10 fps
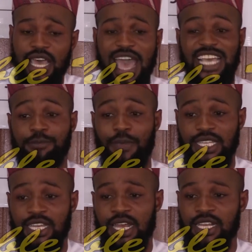are
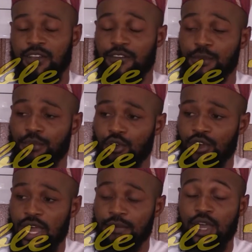expected at the end of the
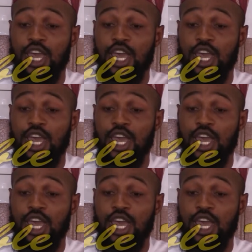program